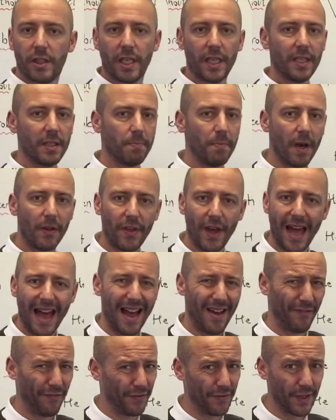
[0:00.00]
his mother
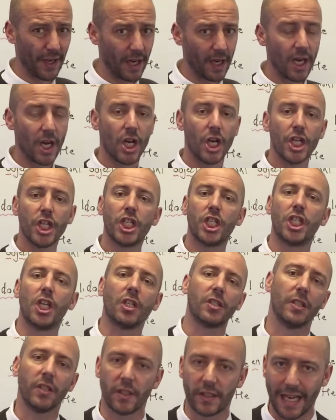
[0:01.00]
after
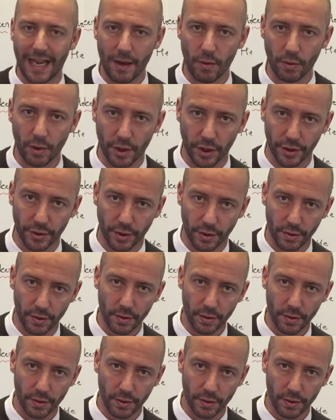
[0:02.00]
doesn't sound good.